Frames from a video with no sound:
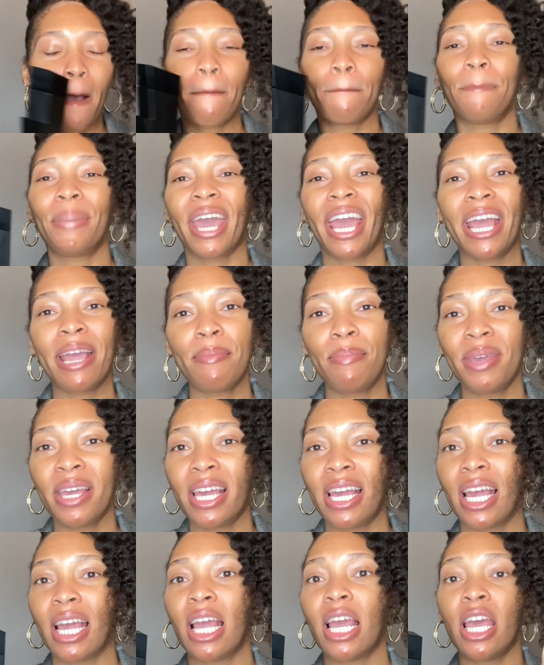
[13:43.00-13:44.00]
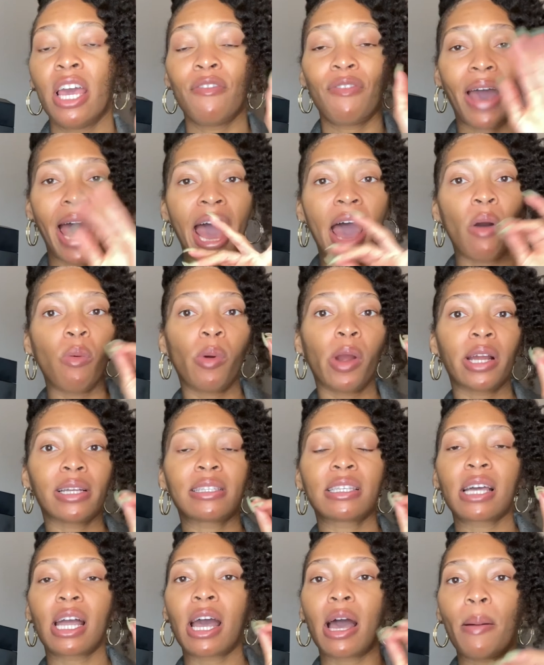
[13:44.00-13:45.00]
Baby, if I were
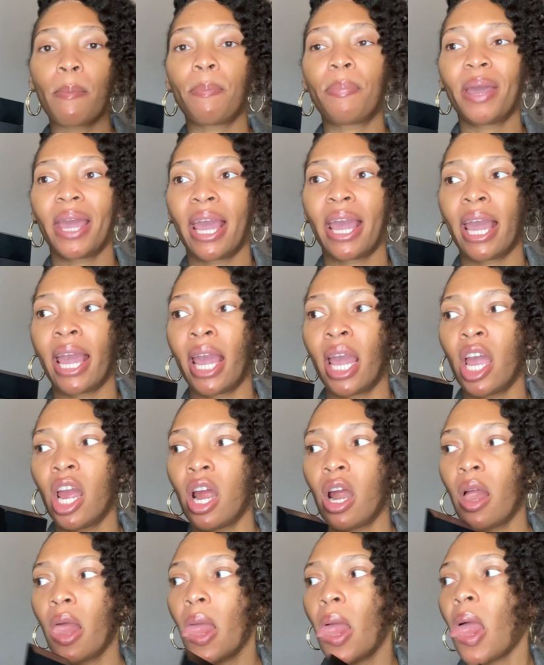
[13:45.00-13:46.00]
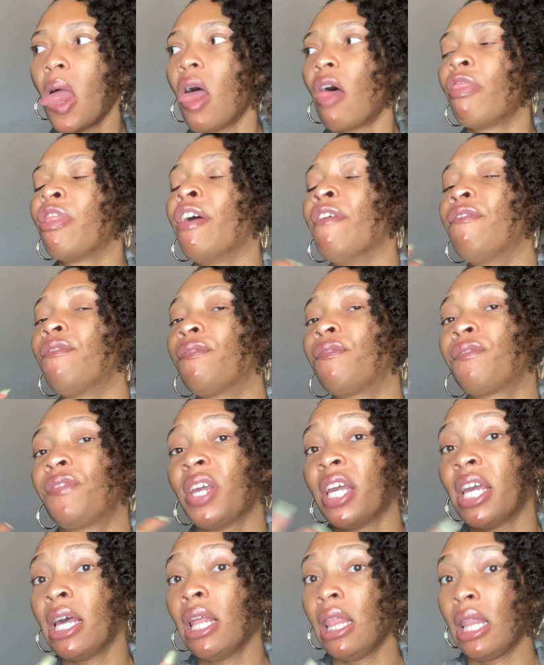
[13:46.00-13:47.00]
to compare the
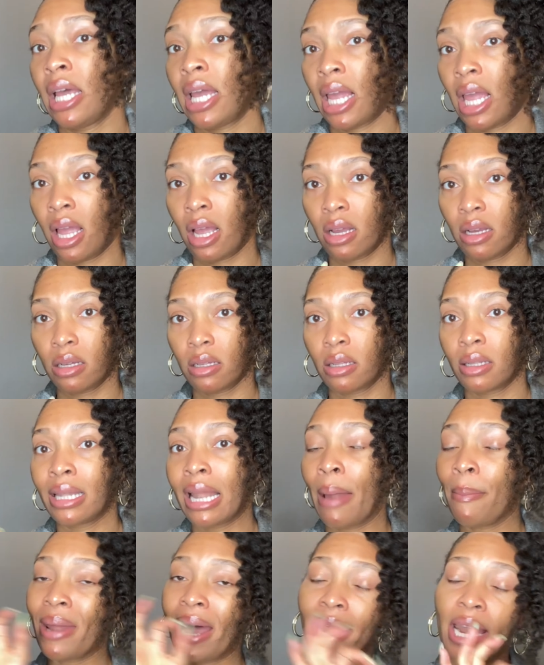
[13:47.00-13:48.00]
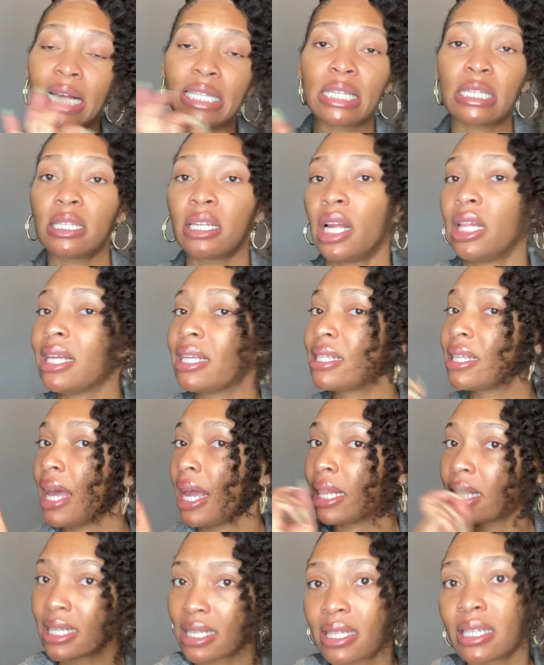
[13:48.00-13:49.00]
feeling, now I'm not necessarily
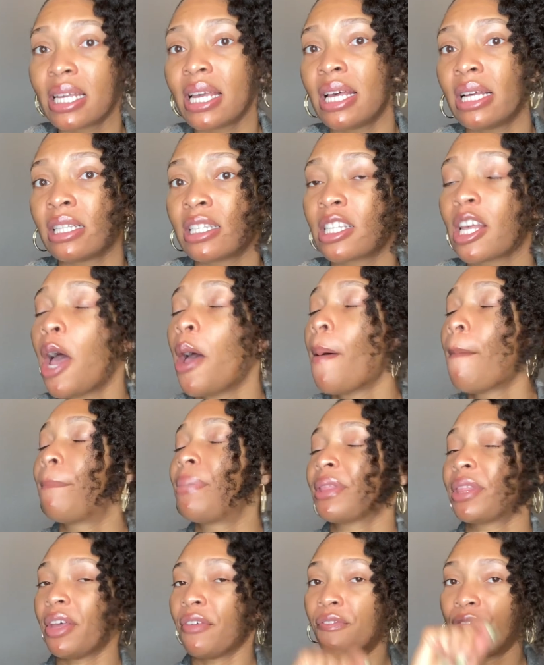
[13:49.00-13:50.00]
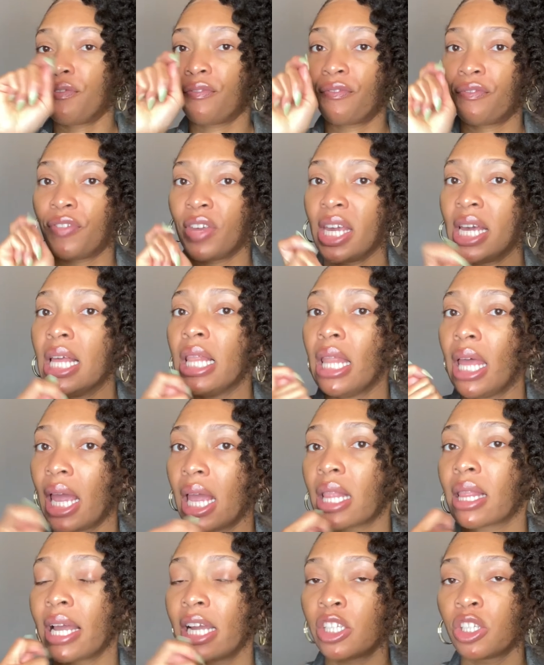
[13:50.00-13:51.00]
saying the scents, but the
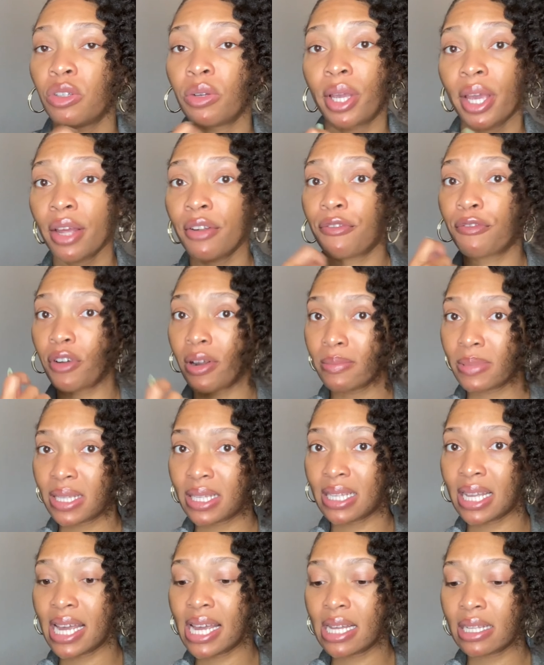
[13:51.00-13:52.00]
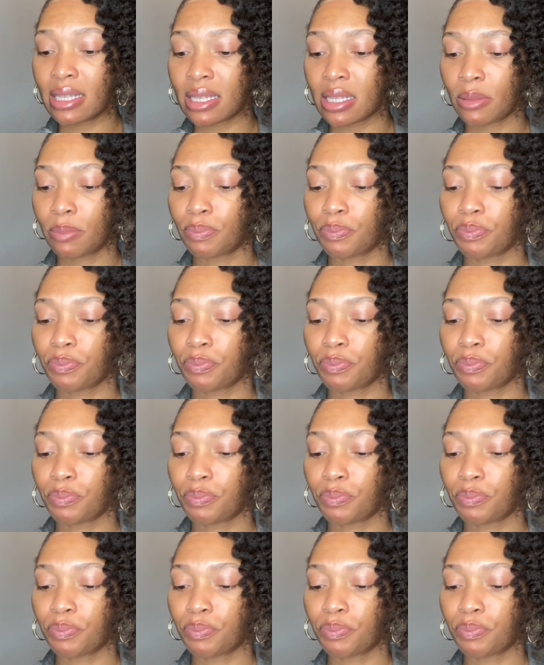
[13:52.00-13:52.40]
feeling that you get from scents,